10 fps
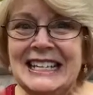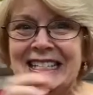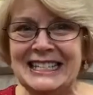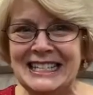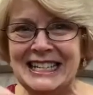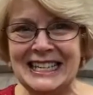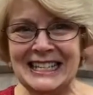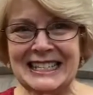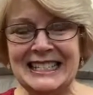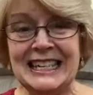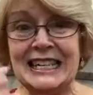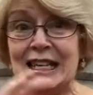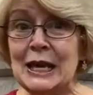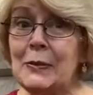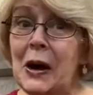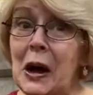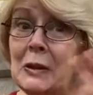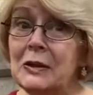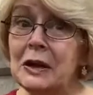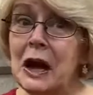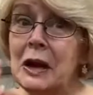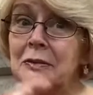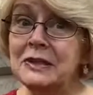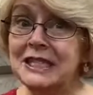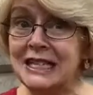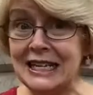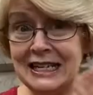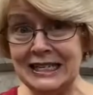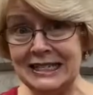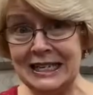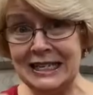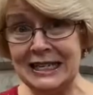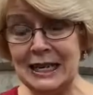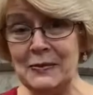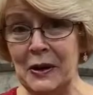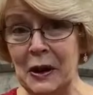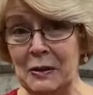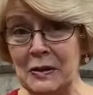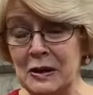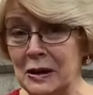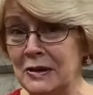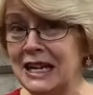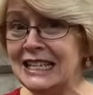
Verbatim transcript: Sticky, sticky bubble gum, sticky, sticky bubble gum,